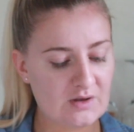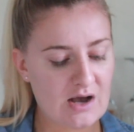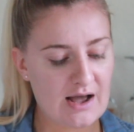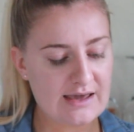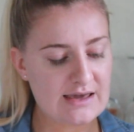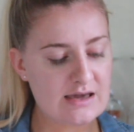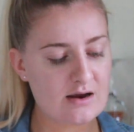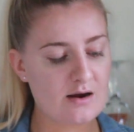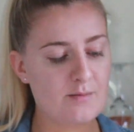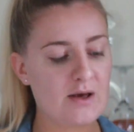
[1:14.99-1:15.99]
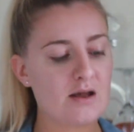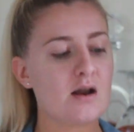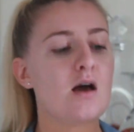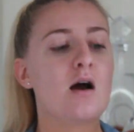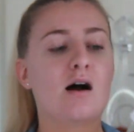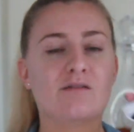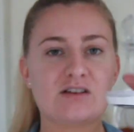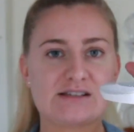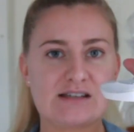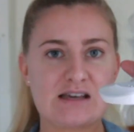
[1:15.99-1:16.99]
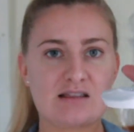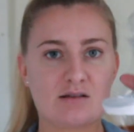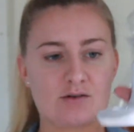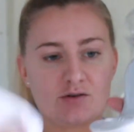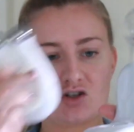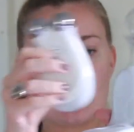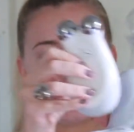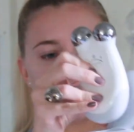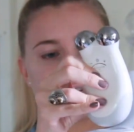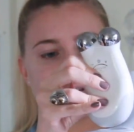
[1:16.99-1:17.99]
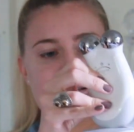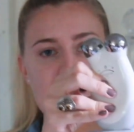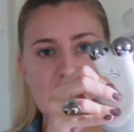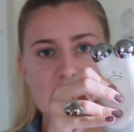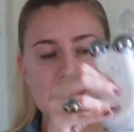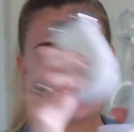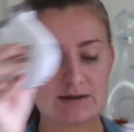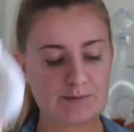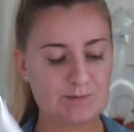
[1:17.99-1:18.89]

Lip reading: guy here, but obviously the little charging stand.